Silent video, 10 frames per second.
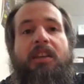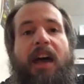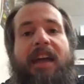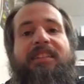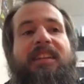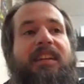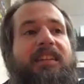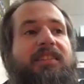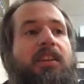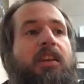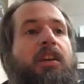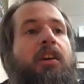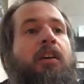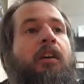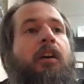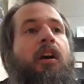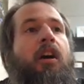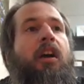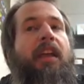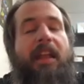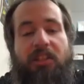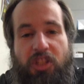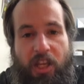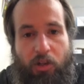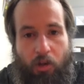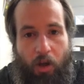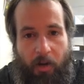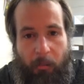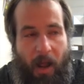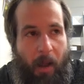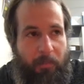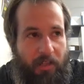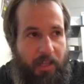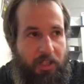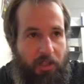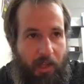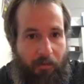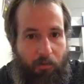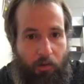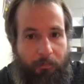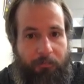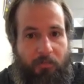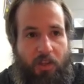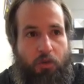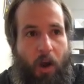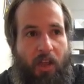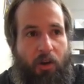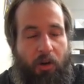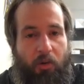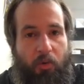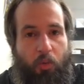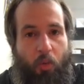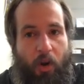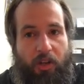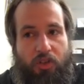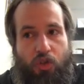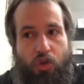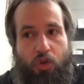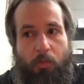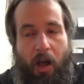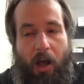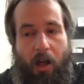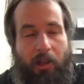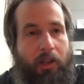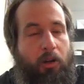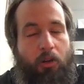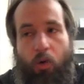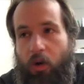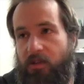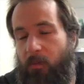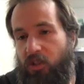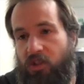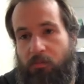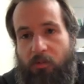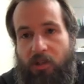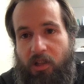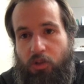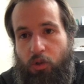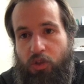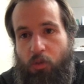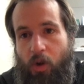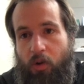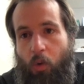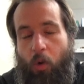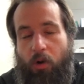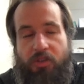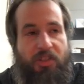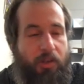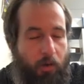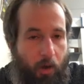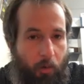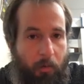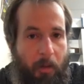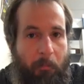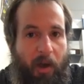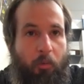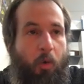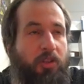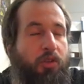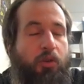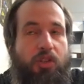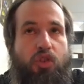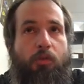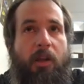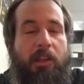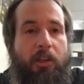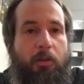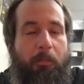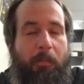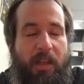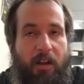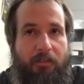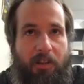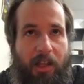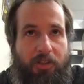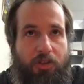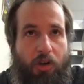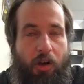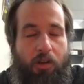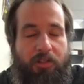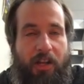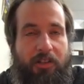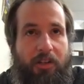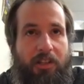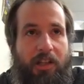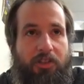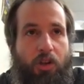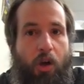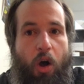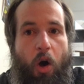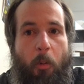the idea is, in general, on a population level, you either want to consume a little or as much as cholesterol as you want, or zero. But once you consume a little bit of cholesterol, dietary cholesterol,